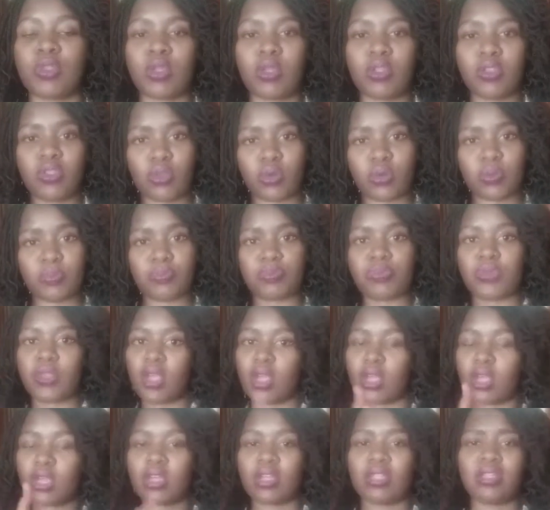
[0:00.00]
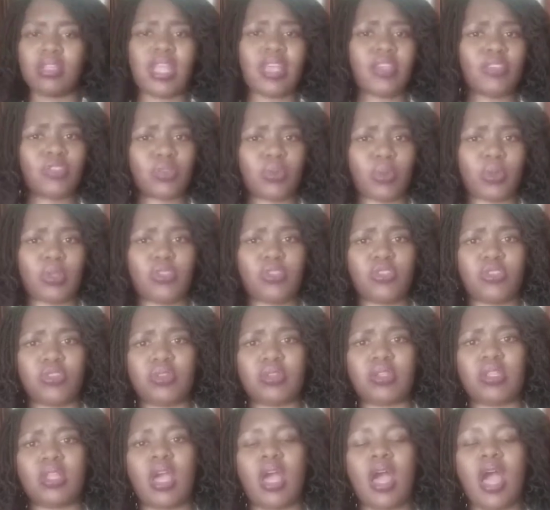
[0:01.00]
So, next
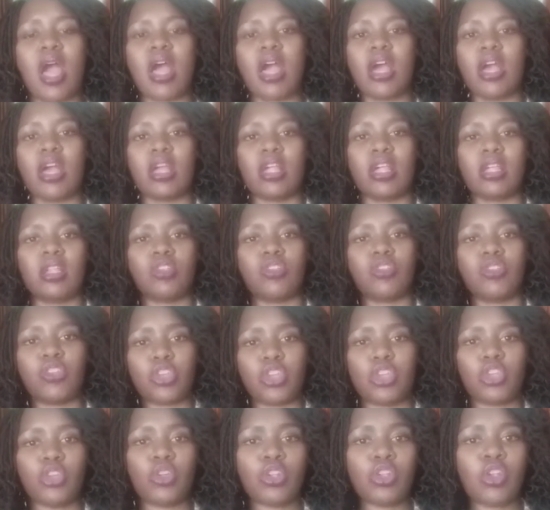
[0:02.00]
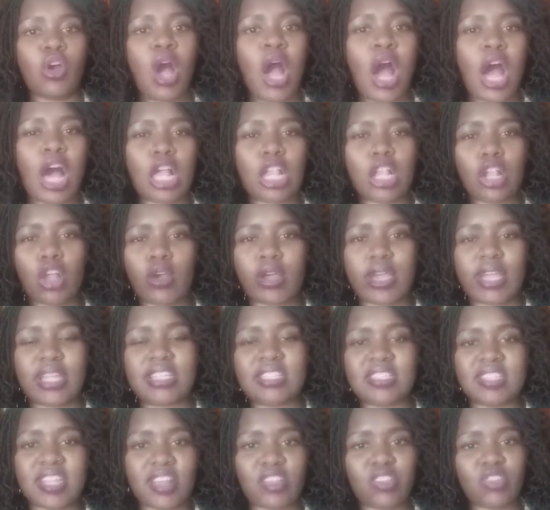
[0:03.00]
question. Do you know how long it
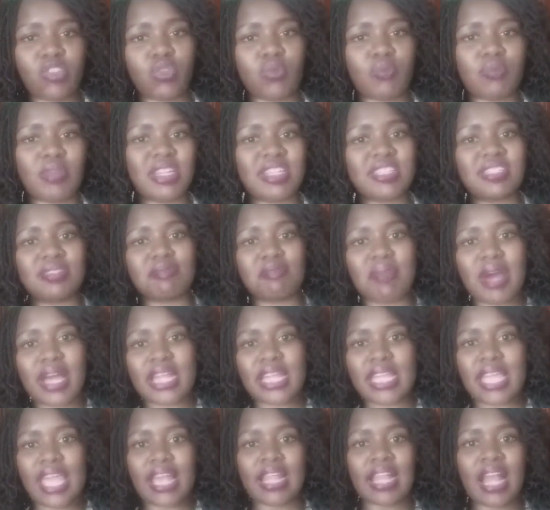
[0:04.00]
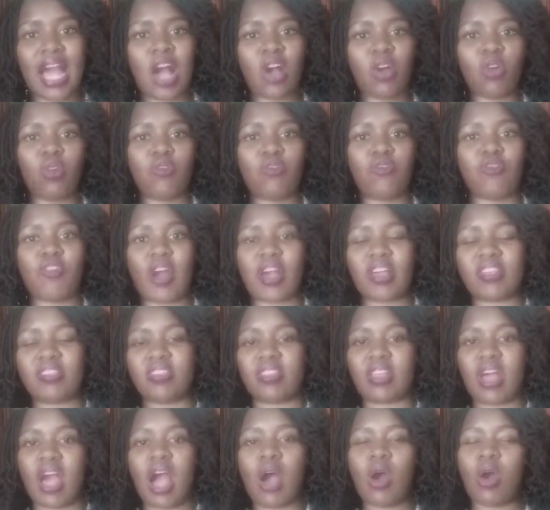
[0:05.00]
takes to mint money and how
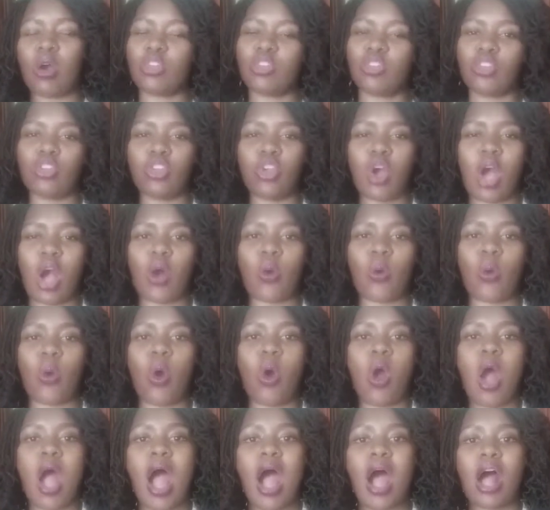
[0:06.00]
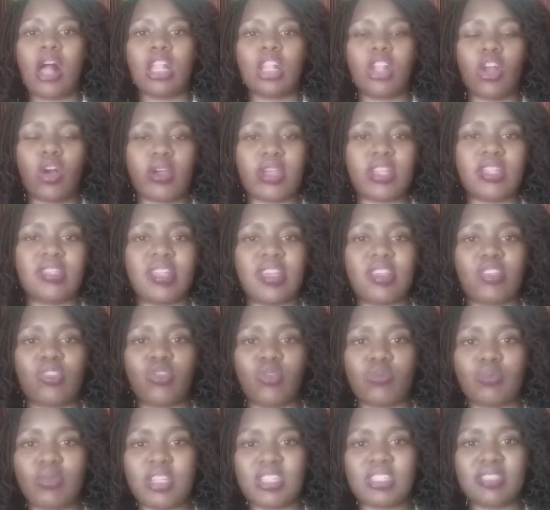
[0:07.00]
do you know how long it takes
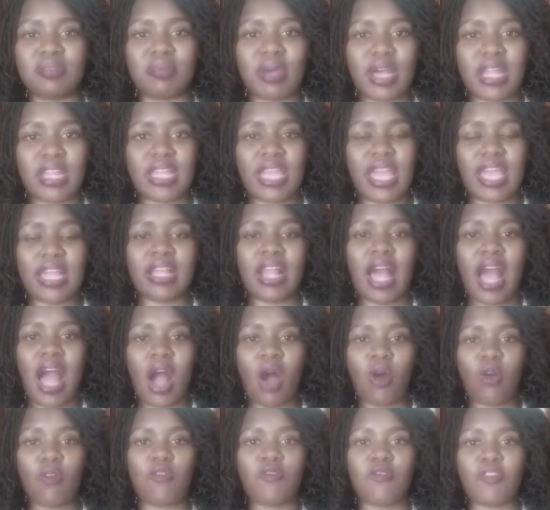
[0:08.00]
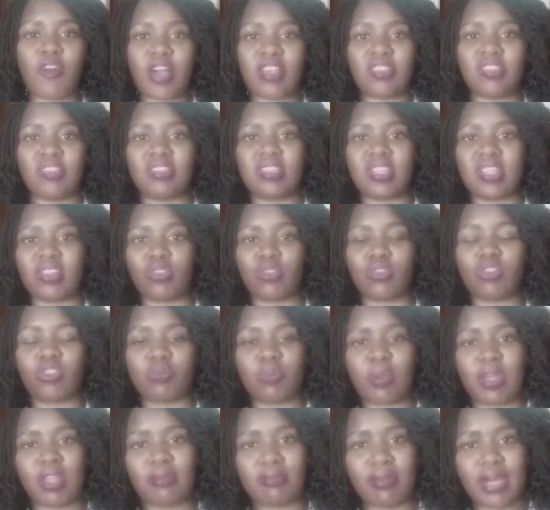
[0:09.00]
to mint money and how fast it takes to
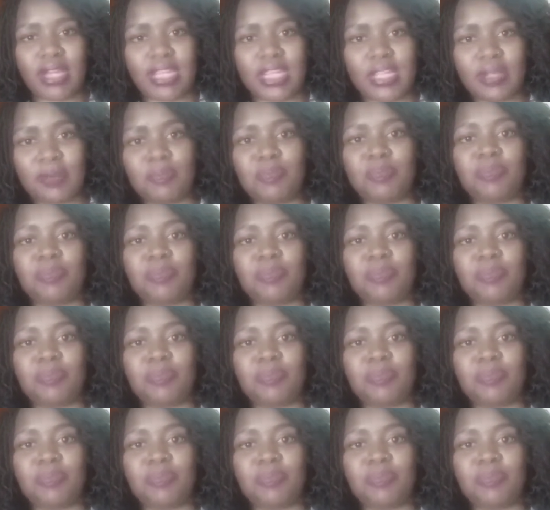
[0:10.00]
spend money?